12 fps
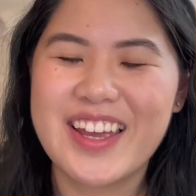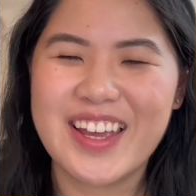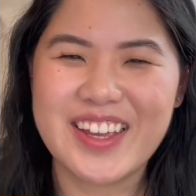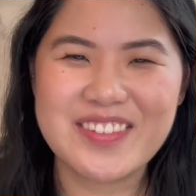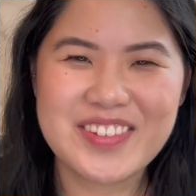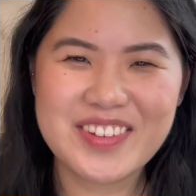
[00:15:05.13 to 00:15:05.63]

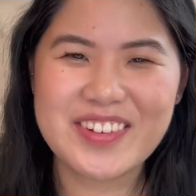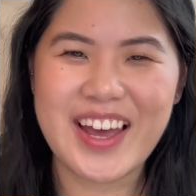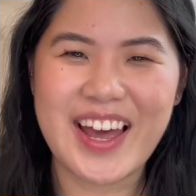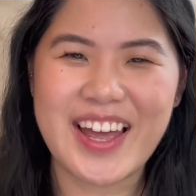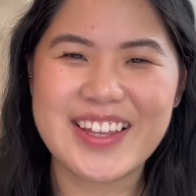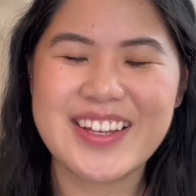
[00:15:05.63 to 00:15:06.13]
If you
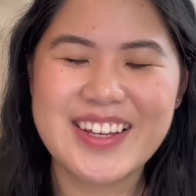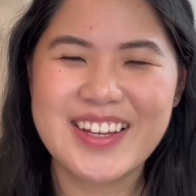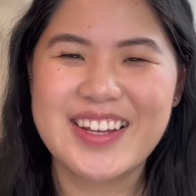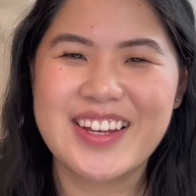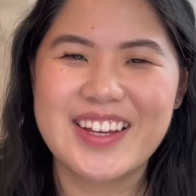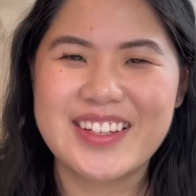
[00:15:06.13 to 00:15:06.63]
had,
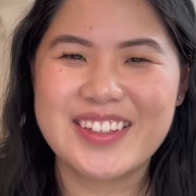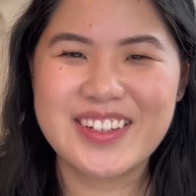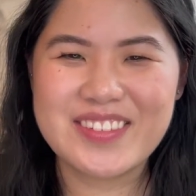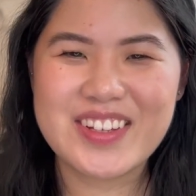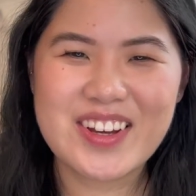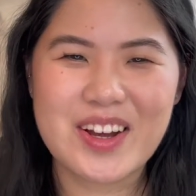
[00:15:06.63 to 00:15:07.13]

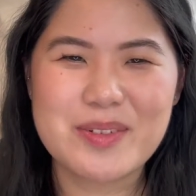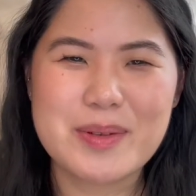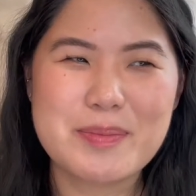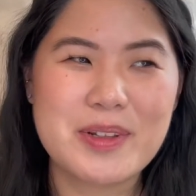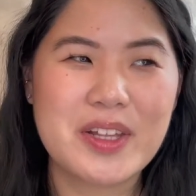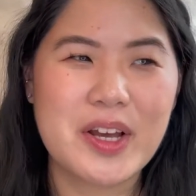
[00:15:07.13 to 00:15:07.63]
leave a
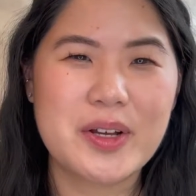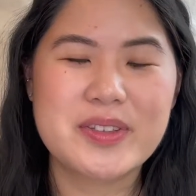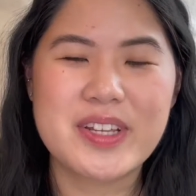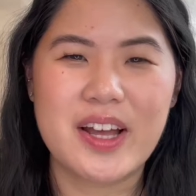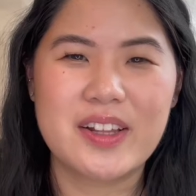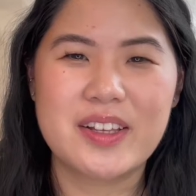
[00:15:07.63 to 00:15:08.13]
comment below
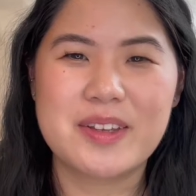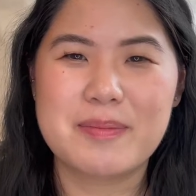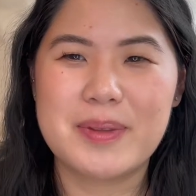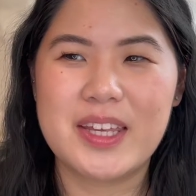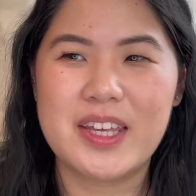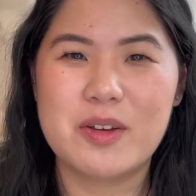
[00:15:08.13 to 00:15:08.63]
telling
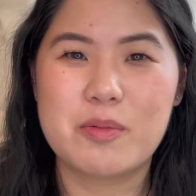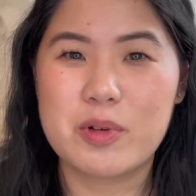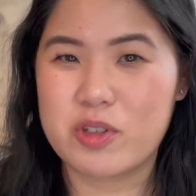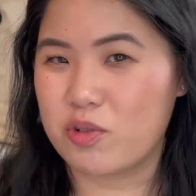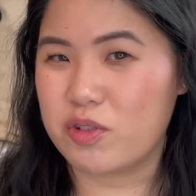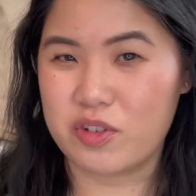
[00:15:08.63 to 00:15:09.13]
me
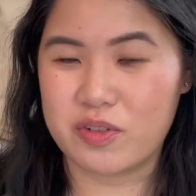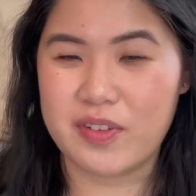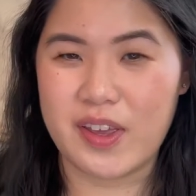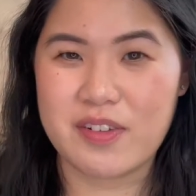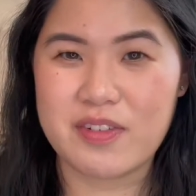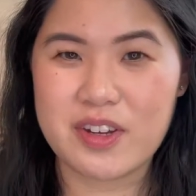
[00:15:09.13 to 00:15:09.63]
which one's your
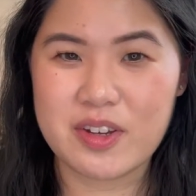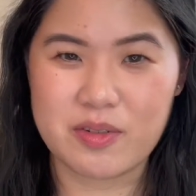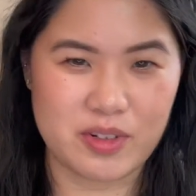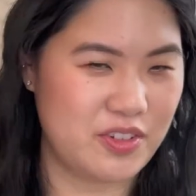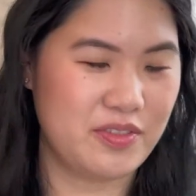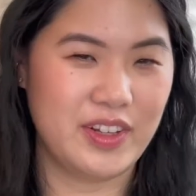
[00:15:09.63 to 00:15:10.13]
favorite,
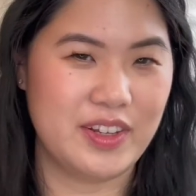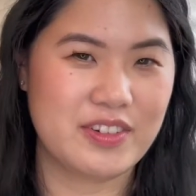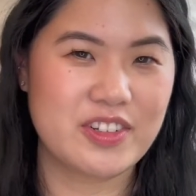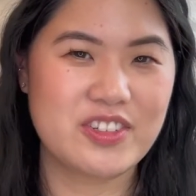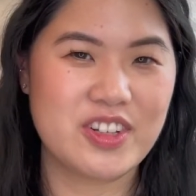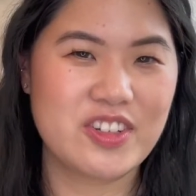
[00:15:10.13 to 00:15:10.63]
which
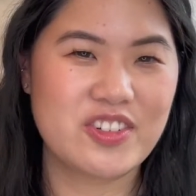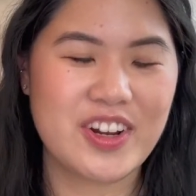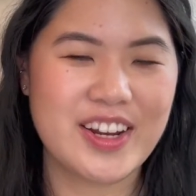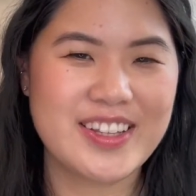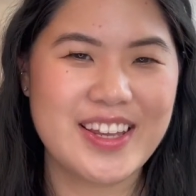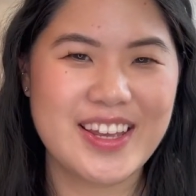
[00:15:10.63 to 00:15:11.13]
flavor should I
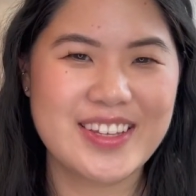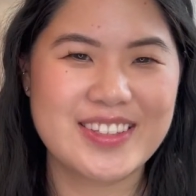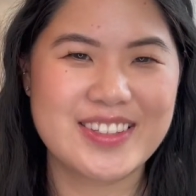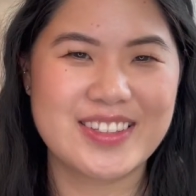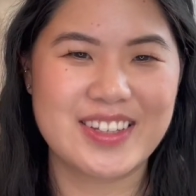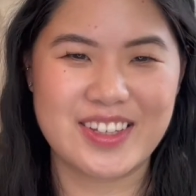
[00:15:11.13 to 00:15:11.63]
try next,
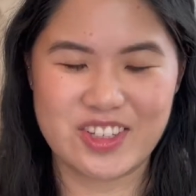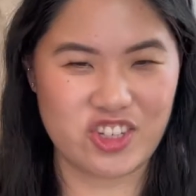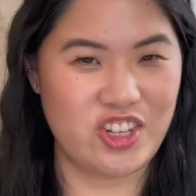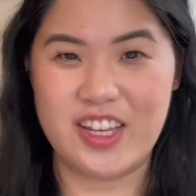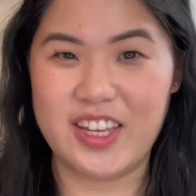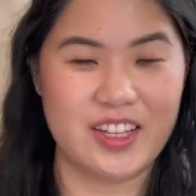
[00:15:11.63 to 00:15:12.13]
should
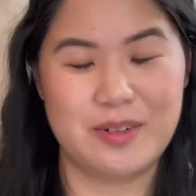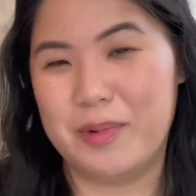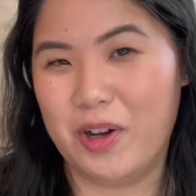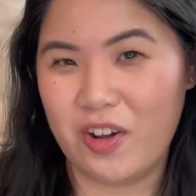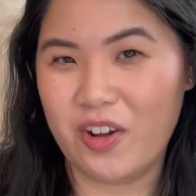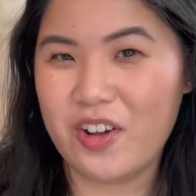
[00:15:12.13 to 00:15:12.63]
I get them
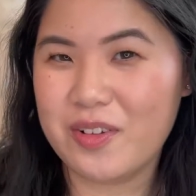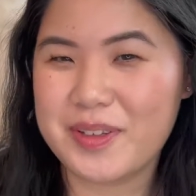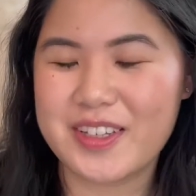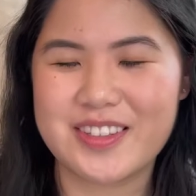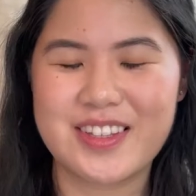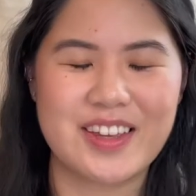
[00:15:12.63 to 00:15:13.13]
all
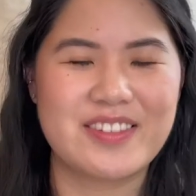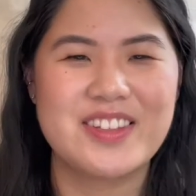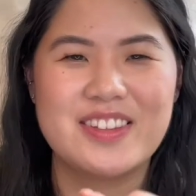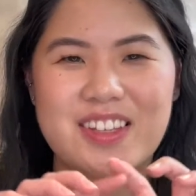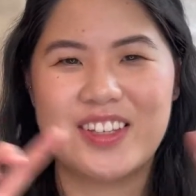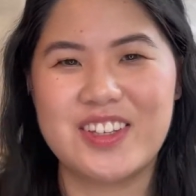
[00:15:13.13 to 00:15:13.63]
because they have
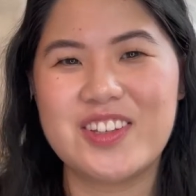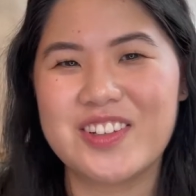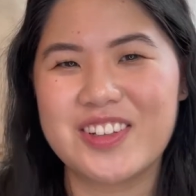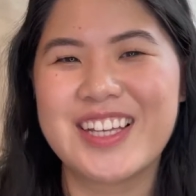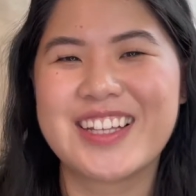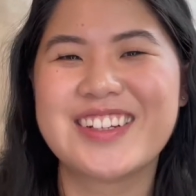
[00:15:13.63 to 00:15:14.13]
this like cute
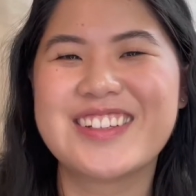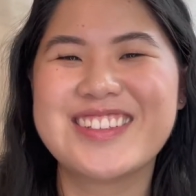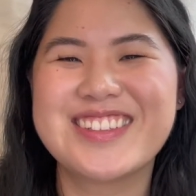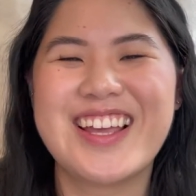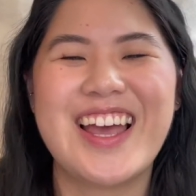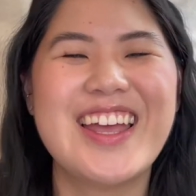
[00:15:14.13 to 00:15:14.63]
little
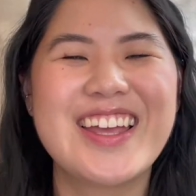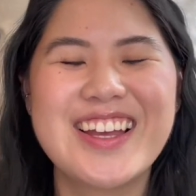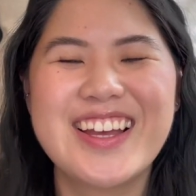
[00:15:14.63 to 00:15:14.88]
set?